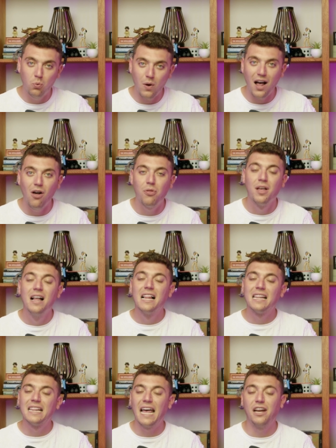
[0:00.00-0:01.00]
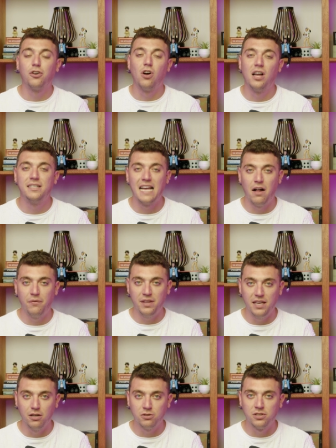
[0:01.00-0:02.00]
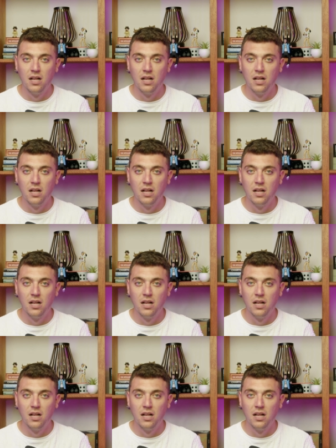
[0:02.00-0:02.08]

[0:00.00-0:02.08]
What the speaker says: wealth later on down the years.